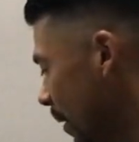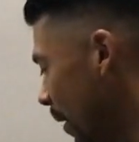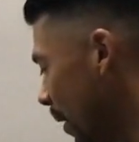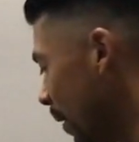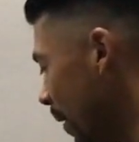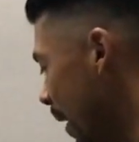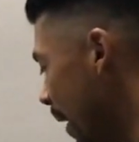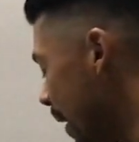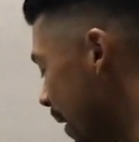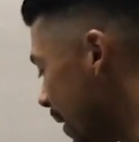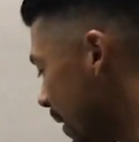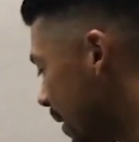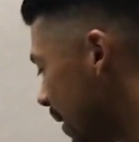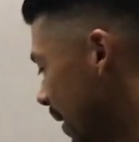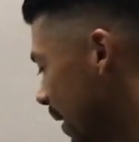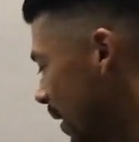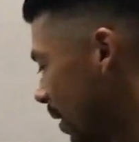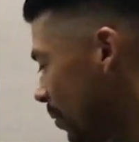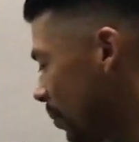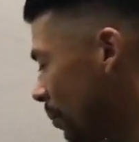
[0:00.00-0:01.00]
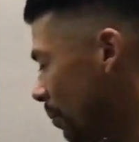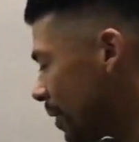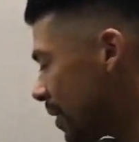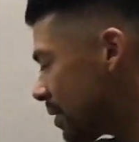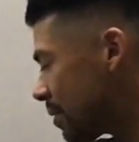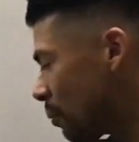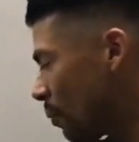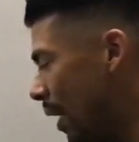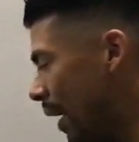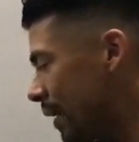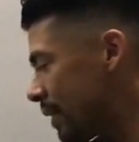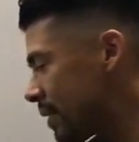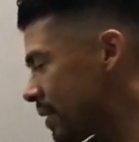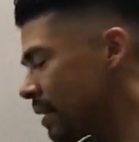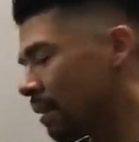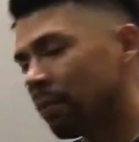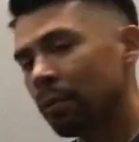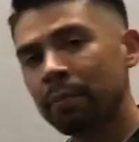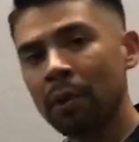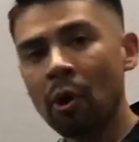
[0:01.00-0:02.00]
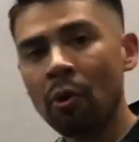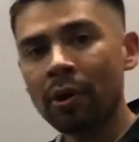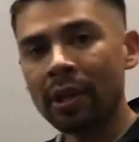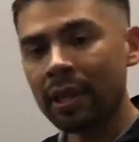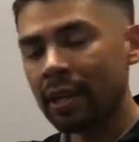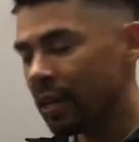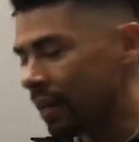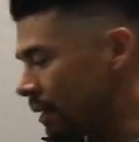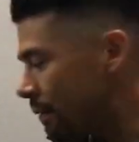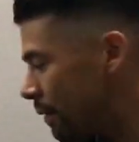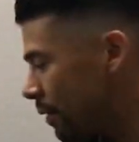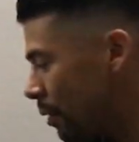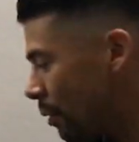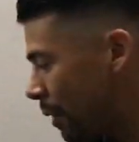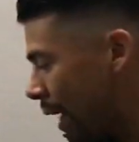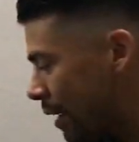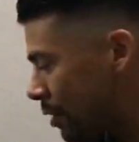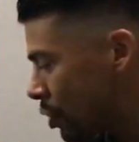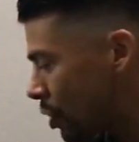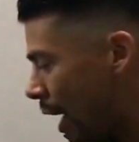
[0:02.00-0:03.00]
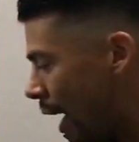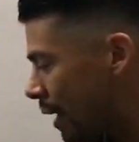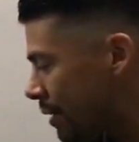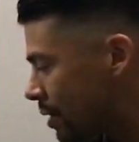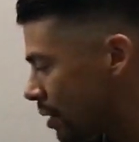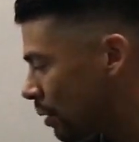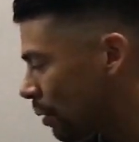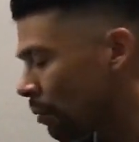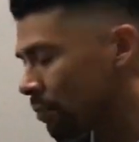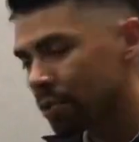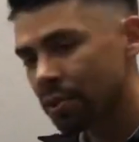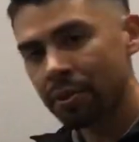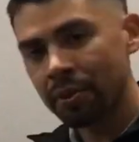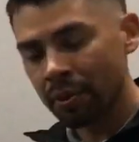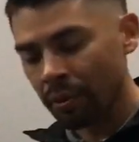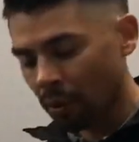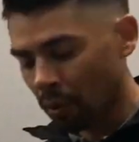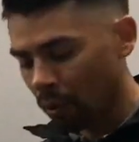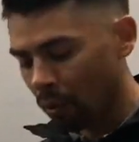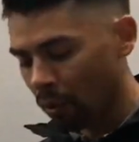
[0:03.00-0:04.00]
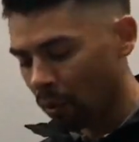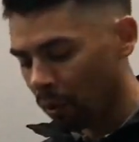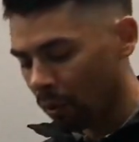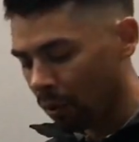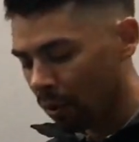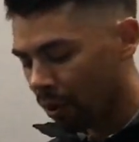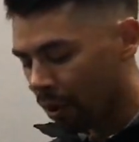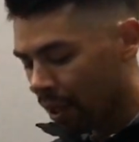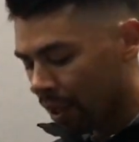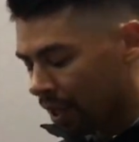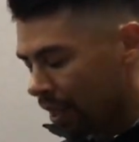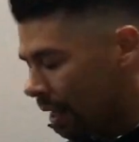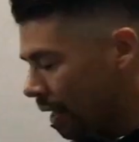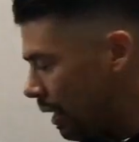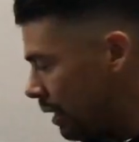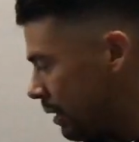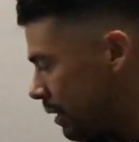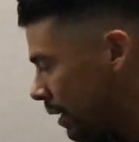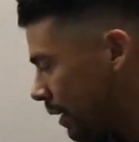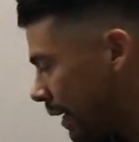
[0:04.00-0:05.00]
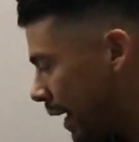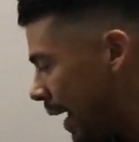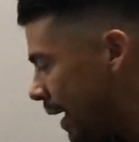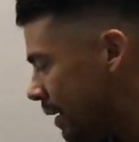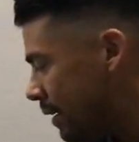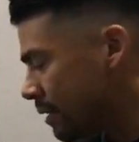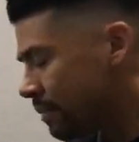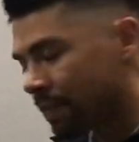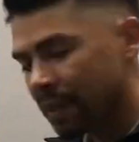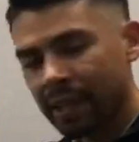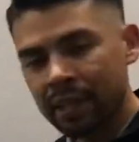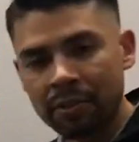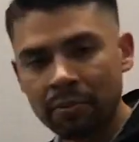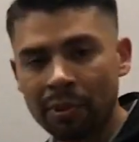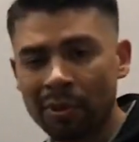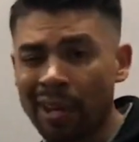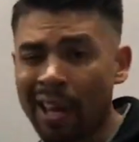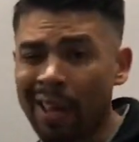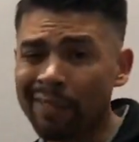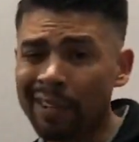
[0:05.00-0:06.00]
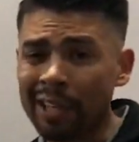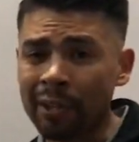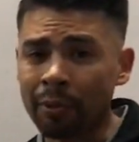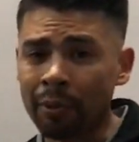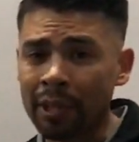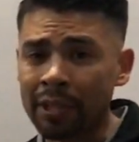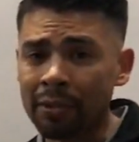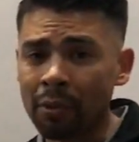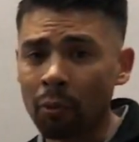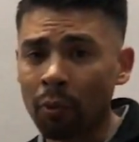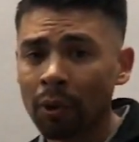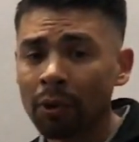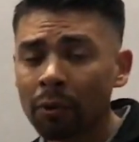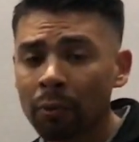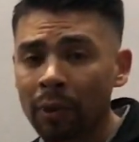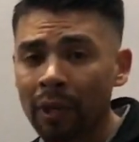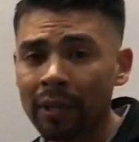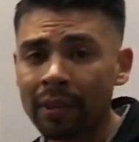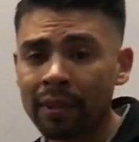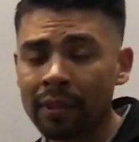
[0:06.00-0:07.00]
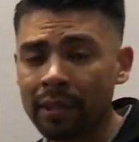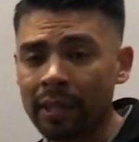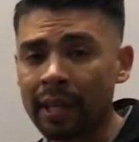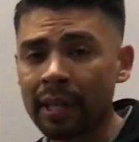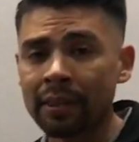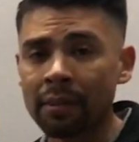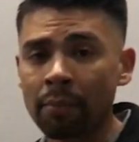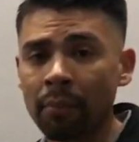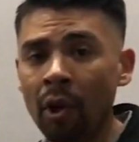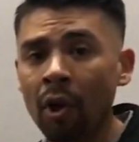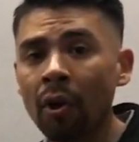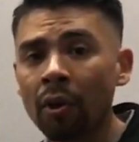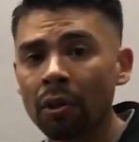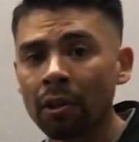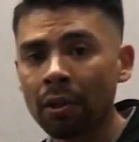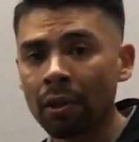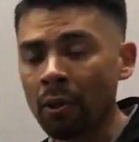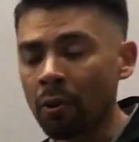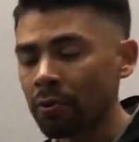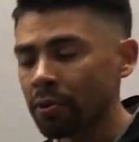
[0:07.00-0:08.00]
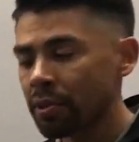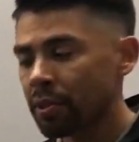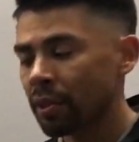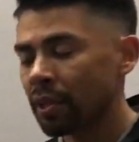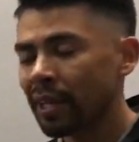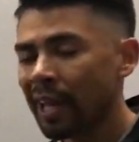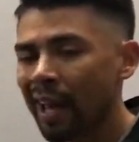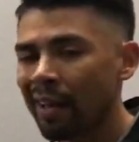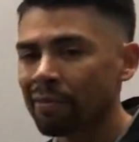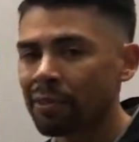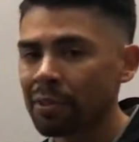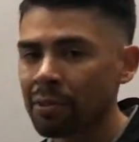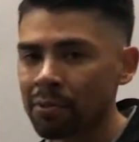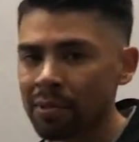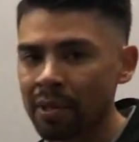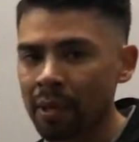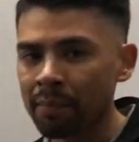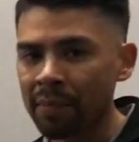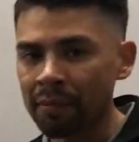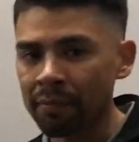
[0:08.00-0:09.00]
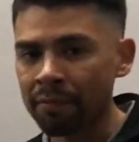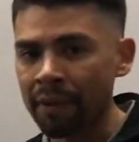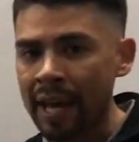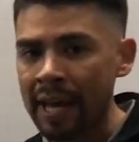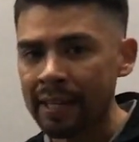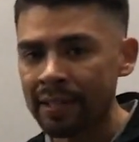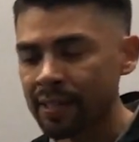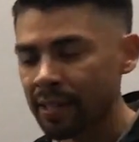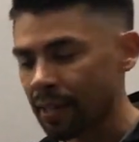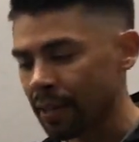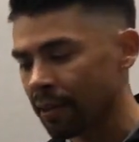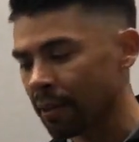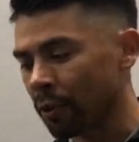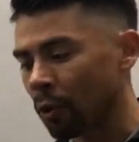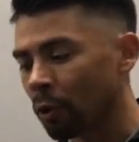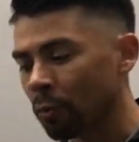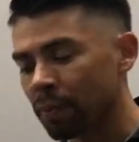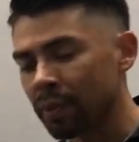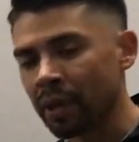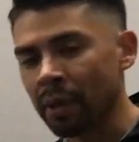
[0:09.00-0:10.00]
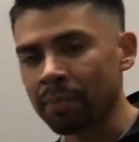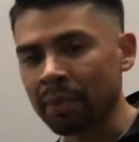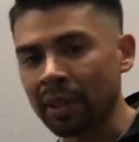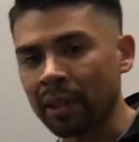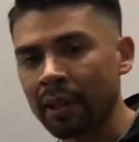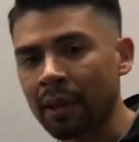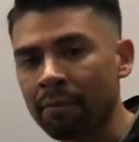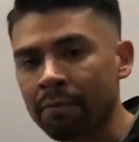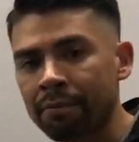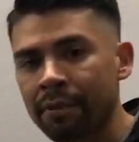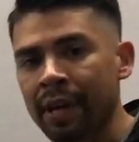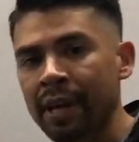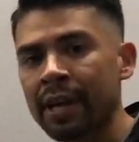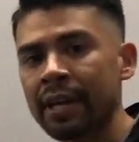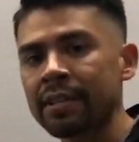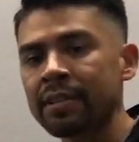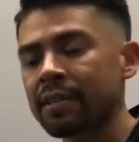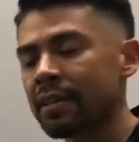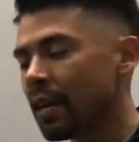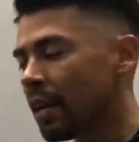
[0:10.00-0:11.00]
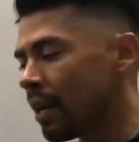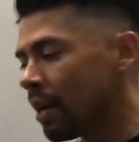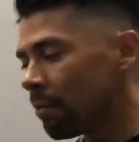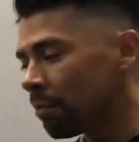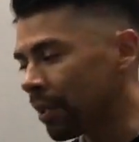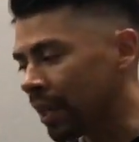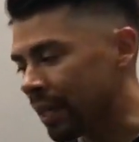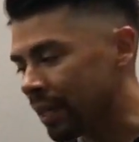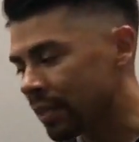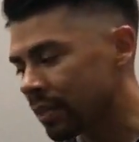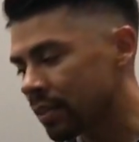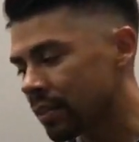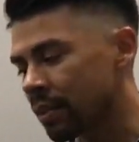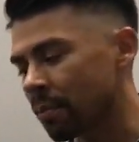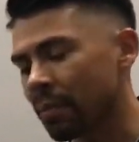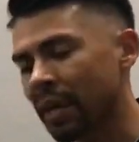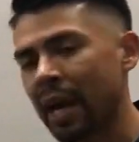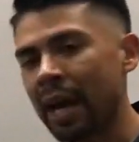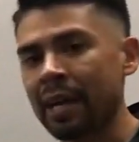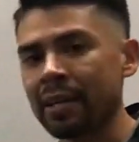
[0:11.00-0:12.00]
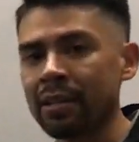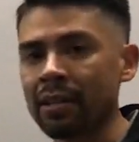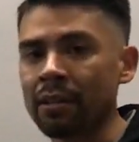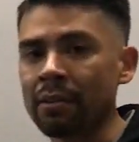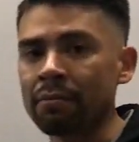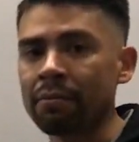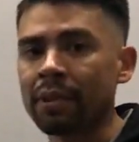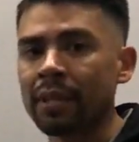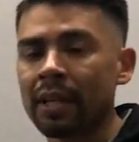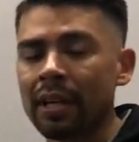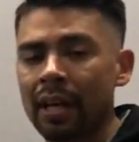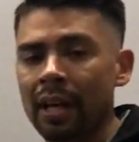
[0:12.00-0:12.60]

all right? The reason why it's double bogey, even though that shot's closer to the hole, again, it's because we don't have any green to work with. And to get the ball close, you're going to have to do something fancy, either open up the club face, play some kind of